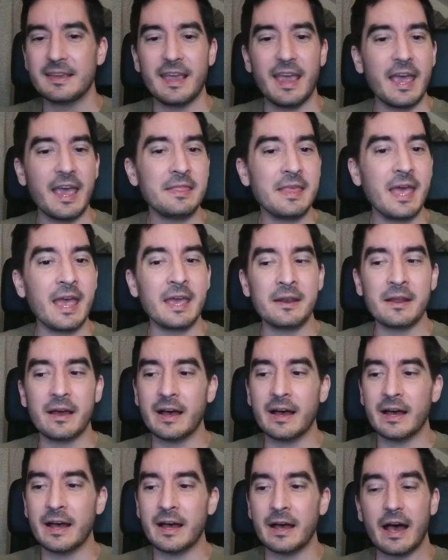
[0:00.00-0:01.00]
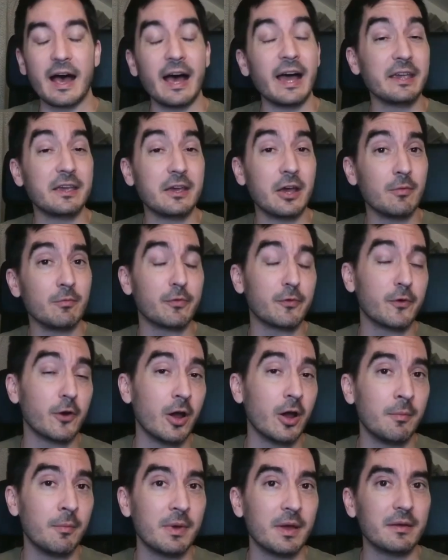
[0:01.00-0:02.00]
And then I come
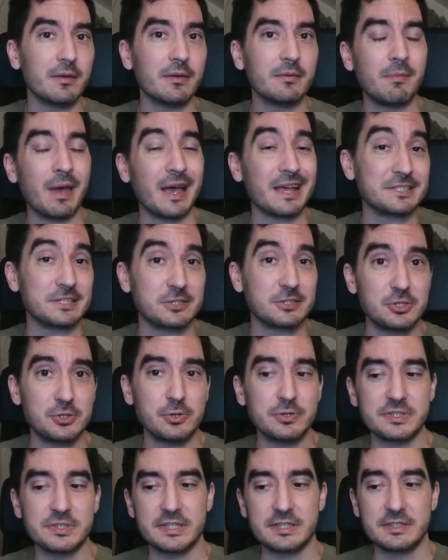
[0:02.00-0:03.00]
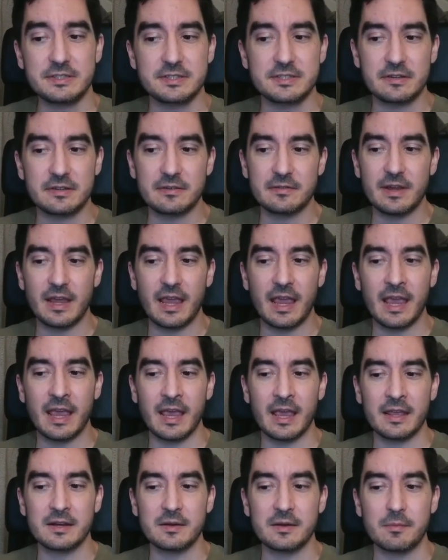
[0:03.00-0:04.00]
from Massachusetts,
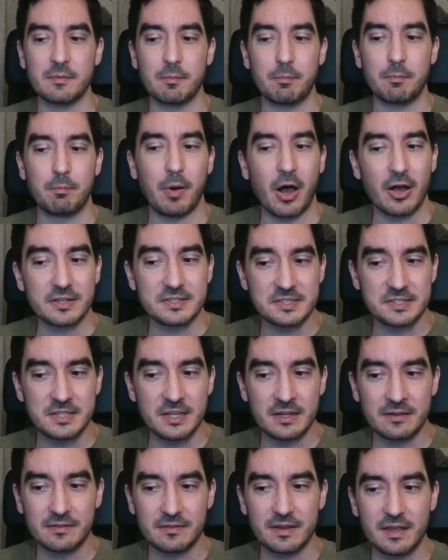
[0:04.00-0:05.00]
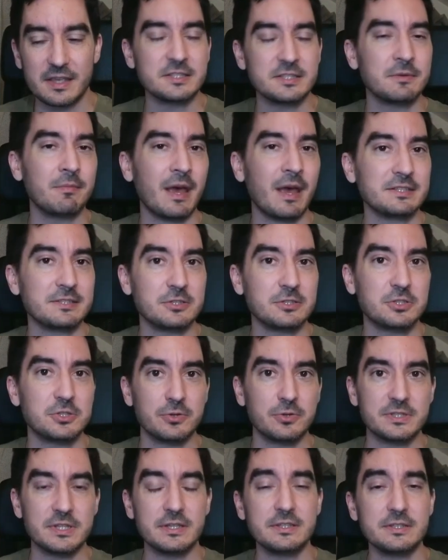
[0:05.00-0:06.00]
and Boston is in
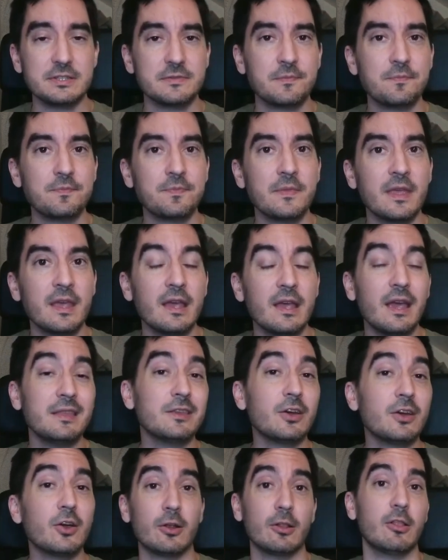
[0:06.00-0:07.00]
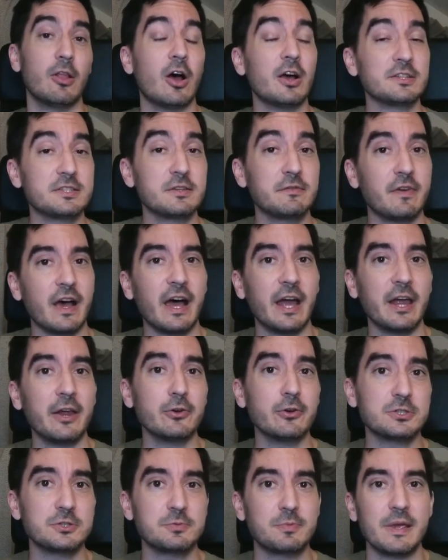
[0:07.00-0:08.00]
Massachusetts. And there are lots of
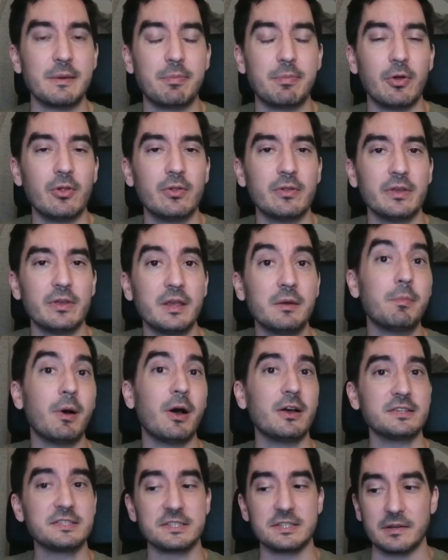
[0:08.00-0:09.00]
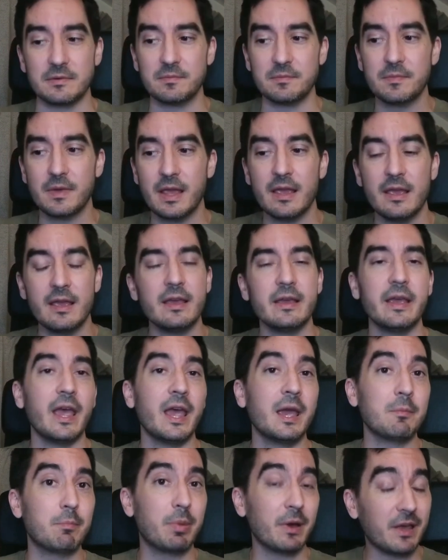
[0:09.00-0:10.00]
Irish people in Boston.
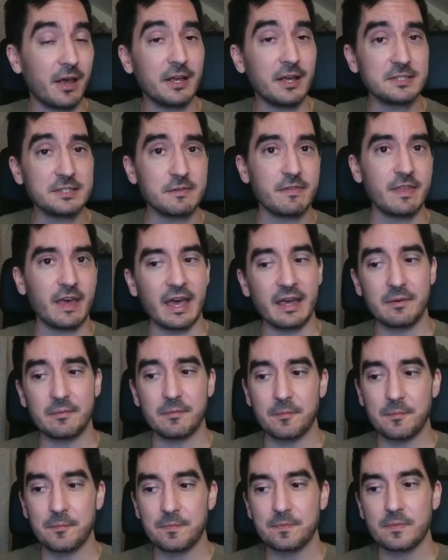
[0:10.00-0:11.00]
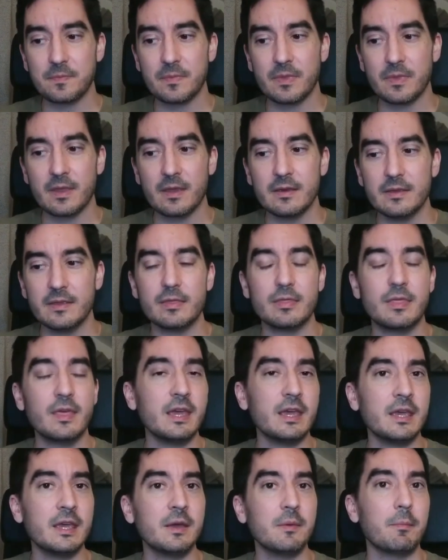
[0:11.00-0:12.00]
And because of that,
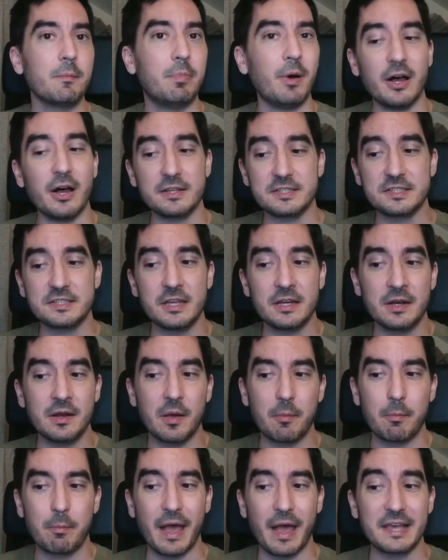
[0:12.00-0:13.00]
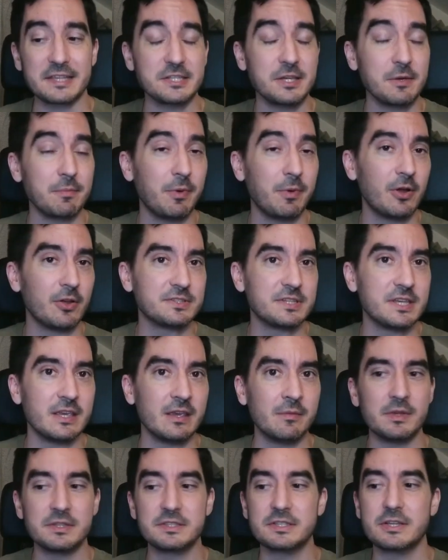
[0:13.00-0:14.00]
the Boston basketball
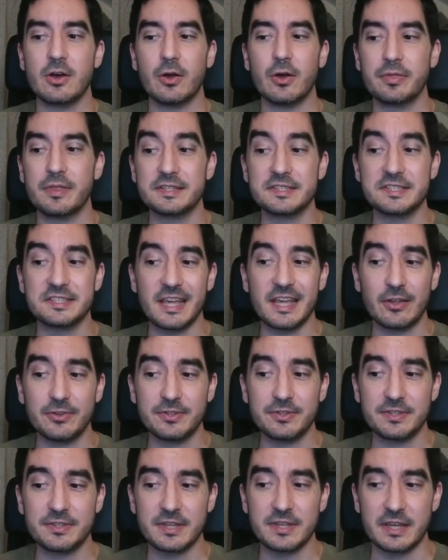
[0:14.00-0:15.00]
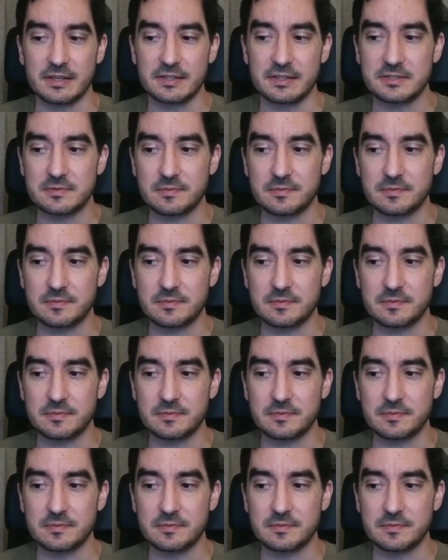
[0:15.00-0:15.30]
team is called the Celtics.